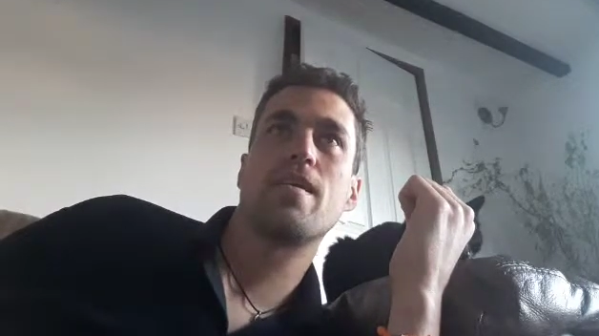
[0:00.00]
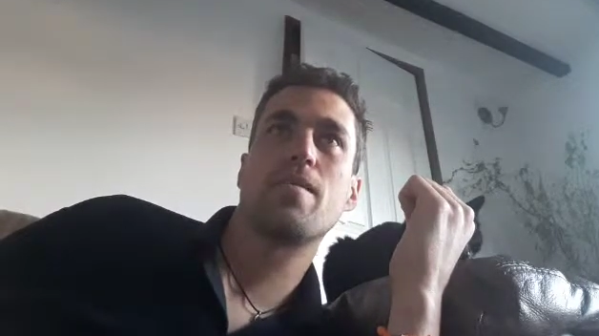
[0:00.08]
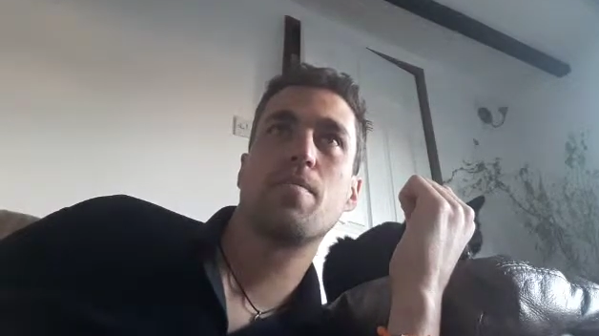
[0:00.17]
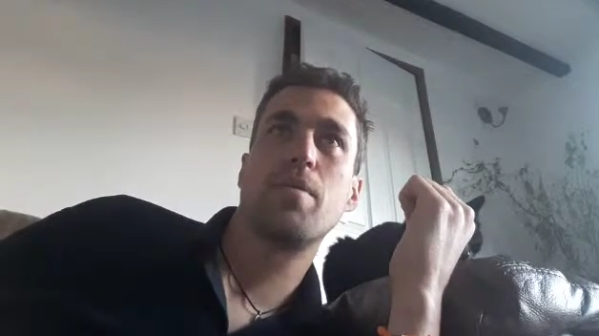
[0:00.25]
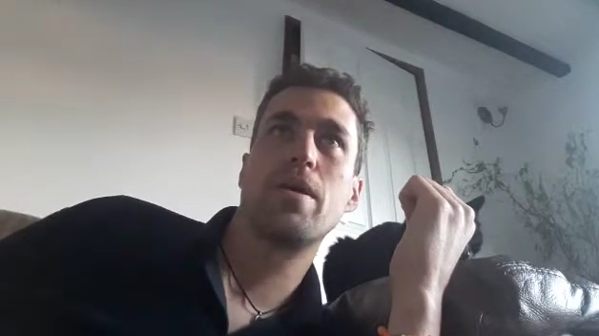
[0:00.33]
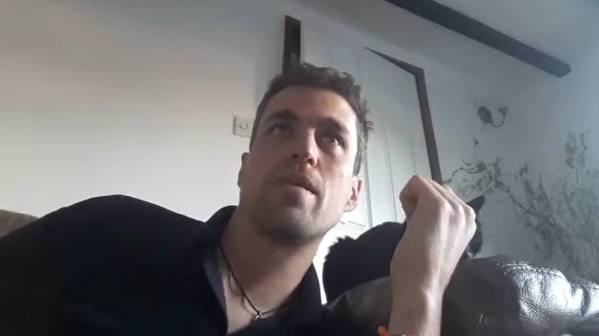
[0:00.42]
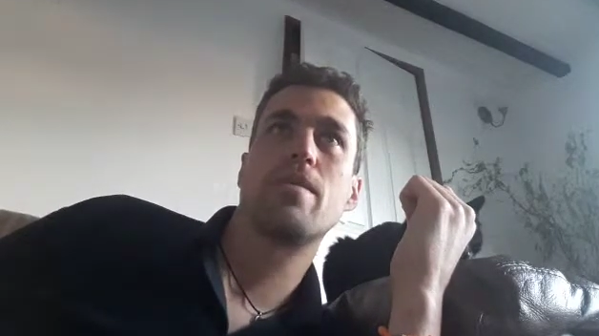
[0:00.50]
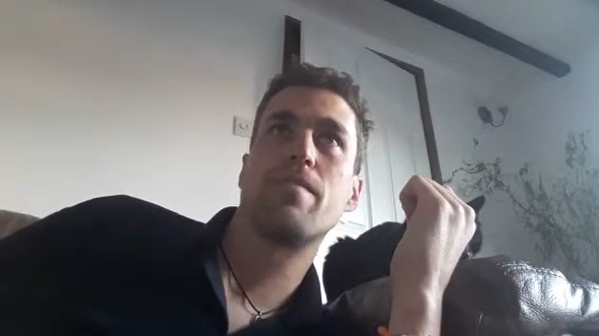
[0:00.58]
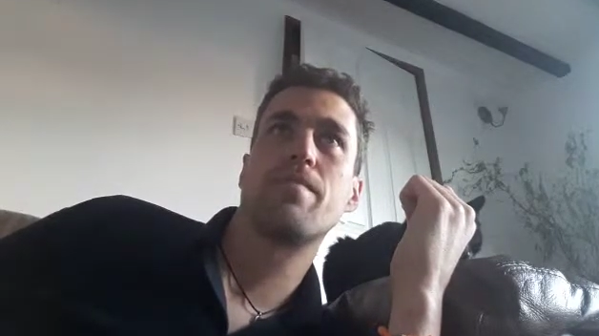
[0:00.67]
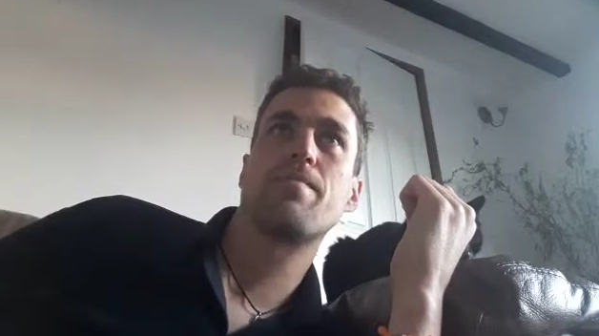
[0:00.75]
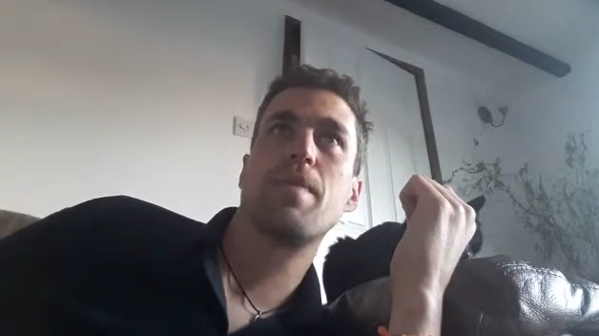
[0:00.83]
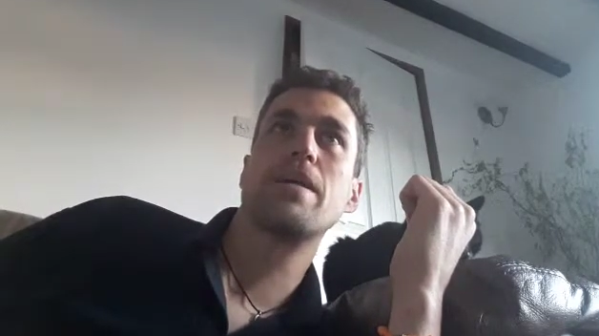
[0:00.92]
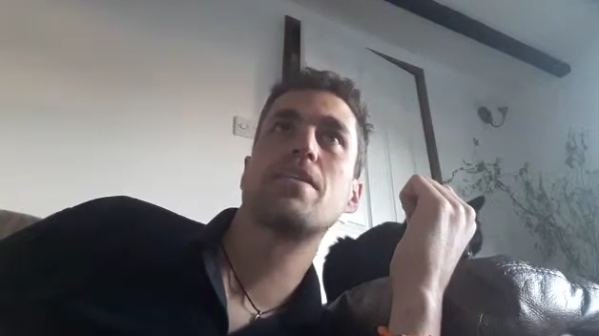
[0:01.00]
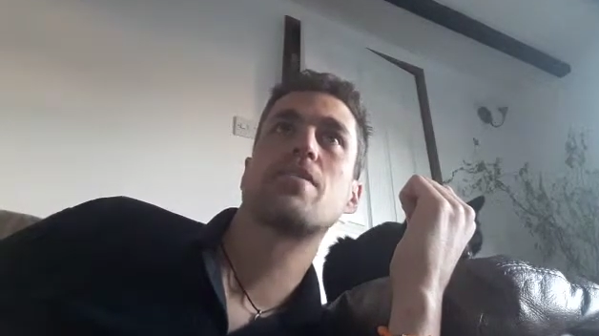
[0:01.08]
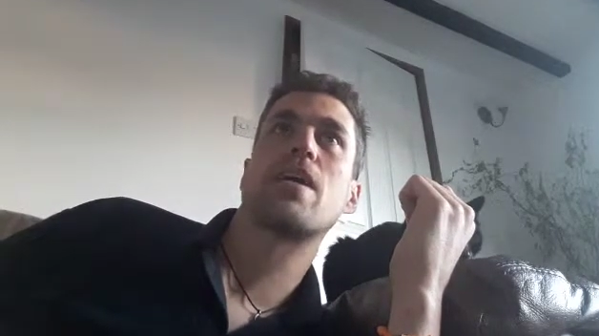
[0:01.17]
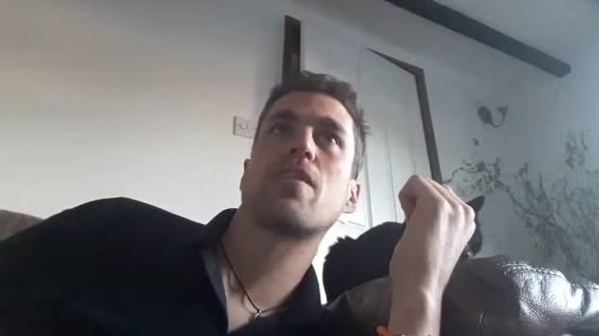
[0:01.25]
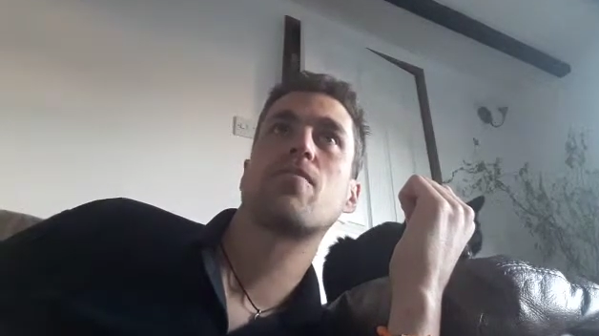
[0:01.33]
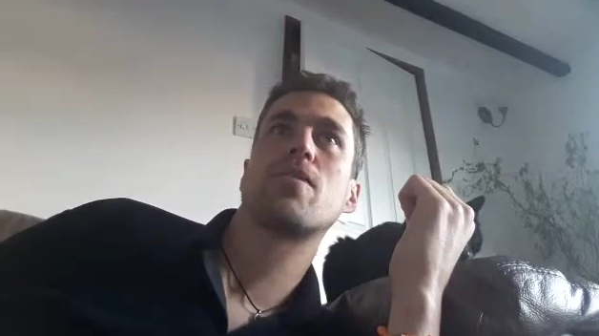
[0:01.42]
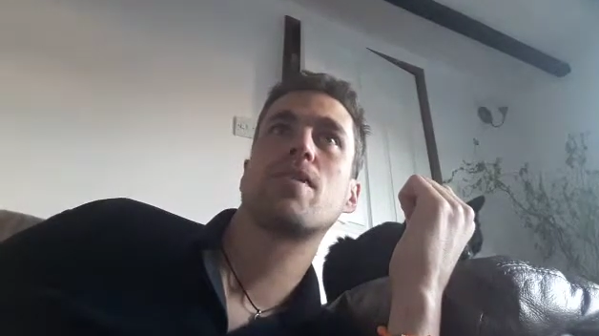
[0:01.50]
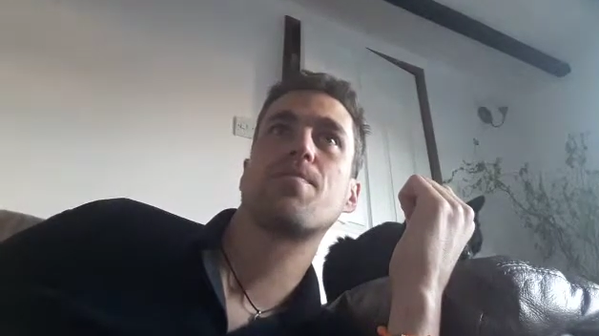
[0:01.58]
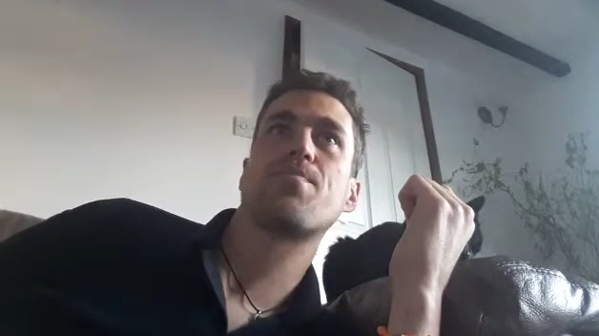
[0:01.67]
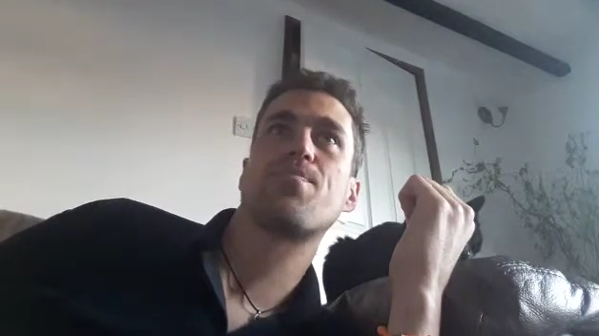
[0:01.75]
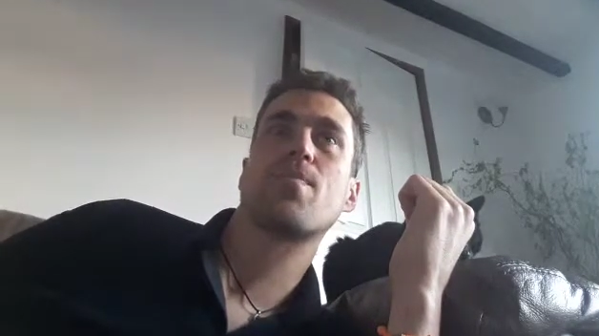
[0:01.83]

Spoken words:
the base chakra,